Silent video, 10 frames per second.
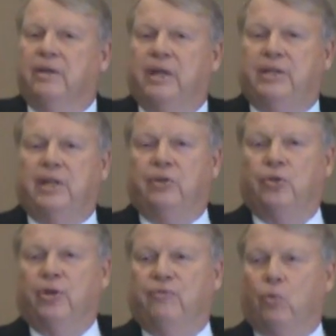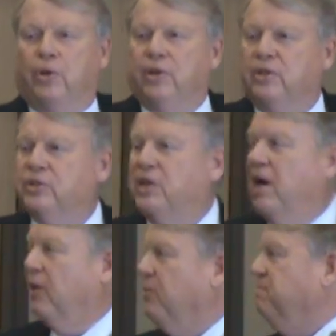in 1834, a young
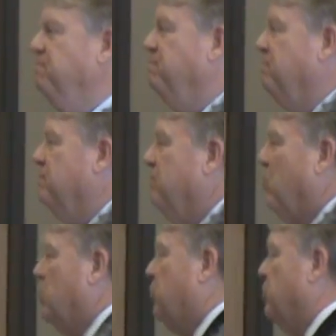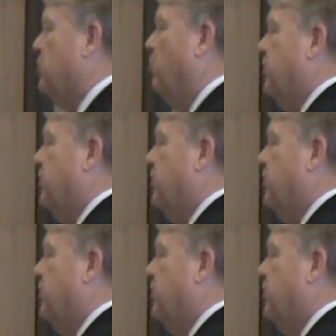scholar was doing some